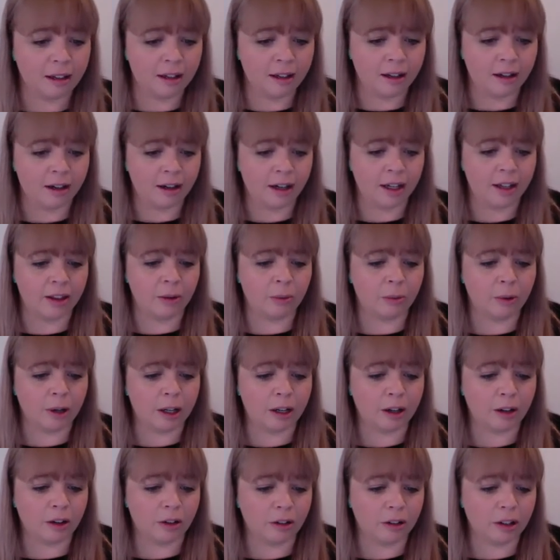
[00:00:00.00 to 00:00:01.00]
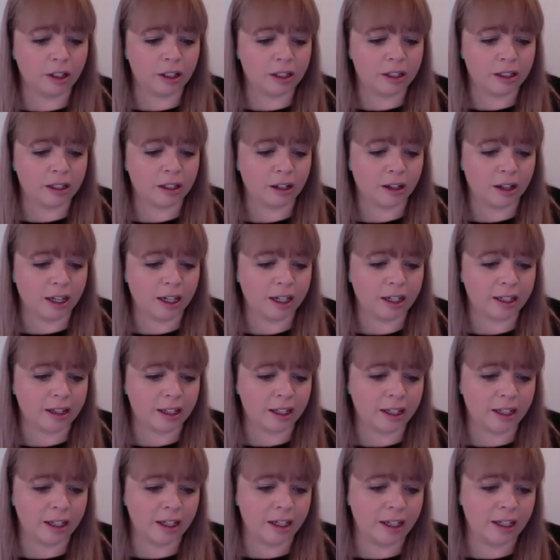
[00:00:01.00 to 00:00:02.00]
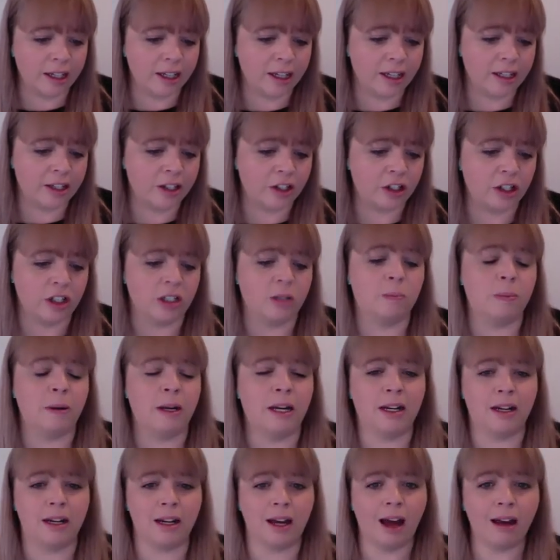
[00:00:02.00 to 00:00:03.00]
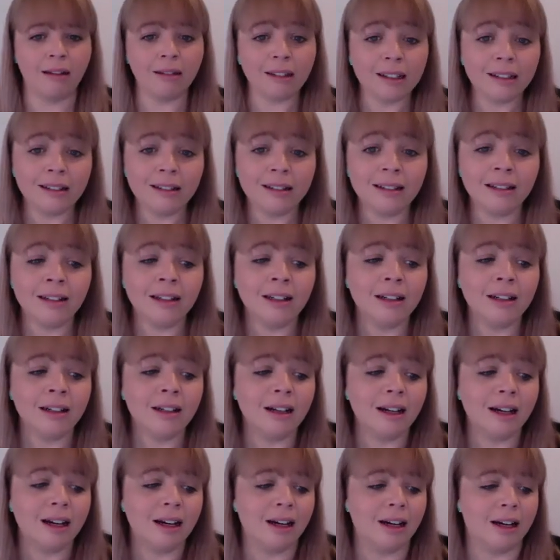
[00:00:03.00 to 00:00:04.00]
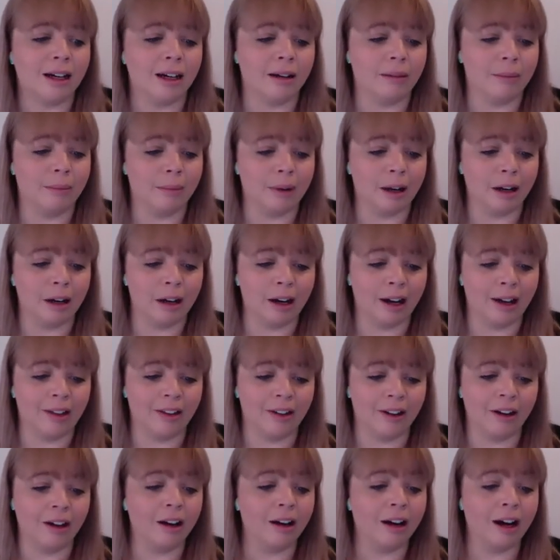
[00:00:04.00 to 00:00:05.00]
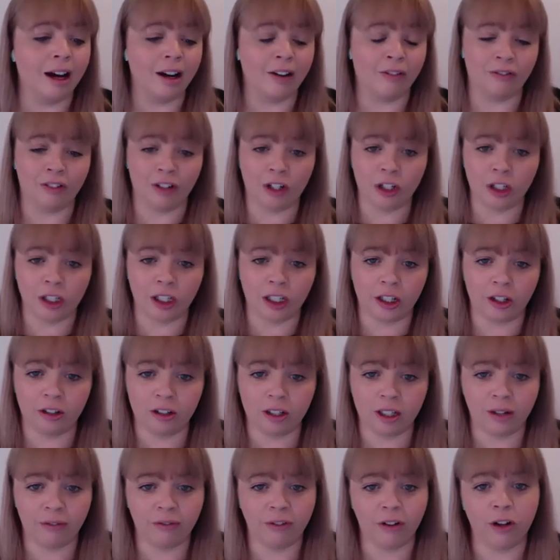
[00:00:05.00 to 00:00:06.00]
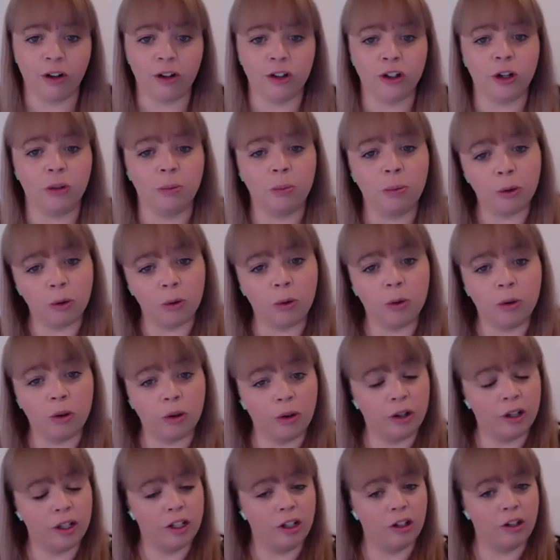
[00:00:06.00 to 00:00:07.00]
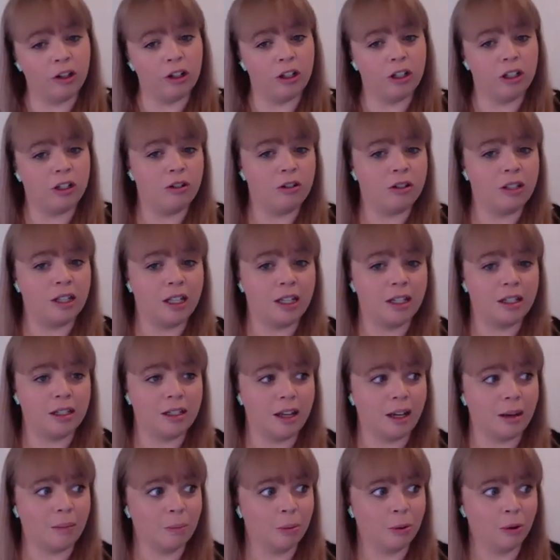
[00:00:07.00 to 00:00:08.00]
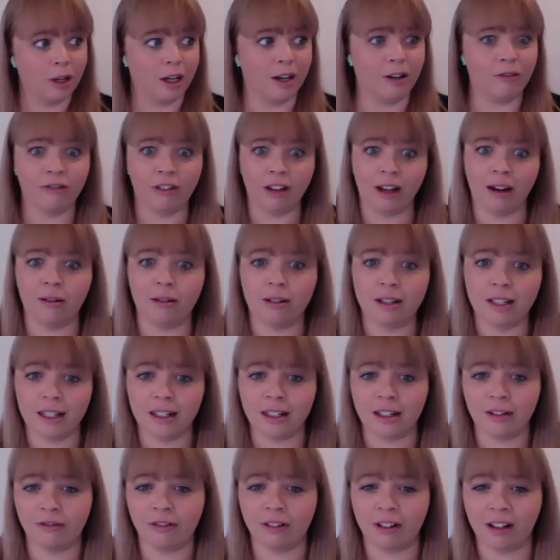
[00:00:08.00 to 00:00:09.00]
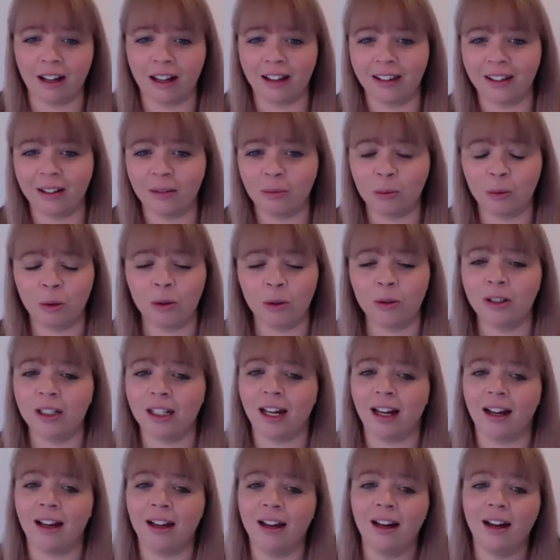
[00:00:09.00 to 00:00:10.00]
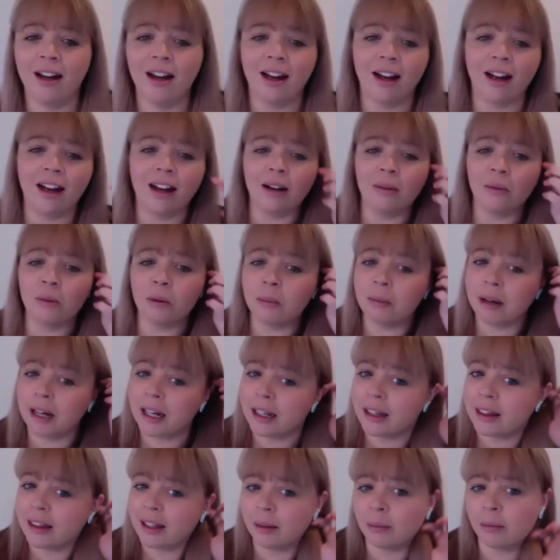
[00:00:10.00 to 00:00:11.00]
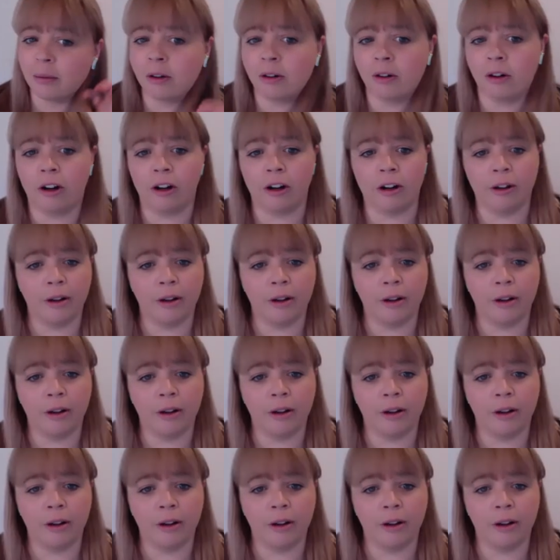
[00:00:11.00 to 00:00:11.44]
All right, the one on the side there has just been coloured, either artificially using Photoshop, or you can do things like putting flowers in different coloured water and it will make them grow.